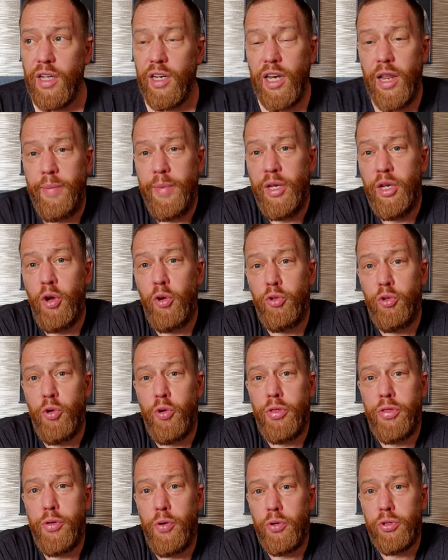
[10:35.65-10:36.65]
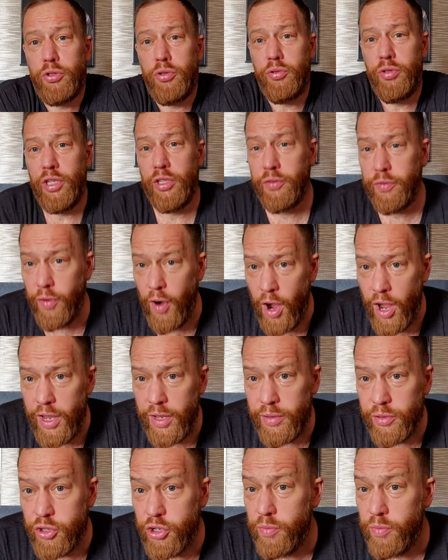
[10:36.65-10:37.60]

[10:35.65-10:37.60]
let me know your thoughts on this fight.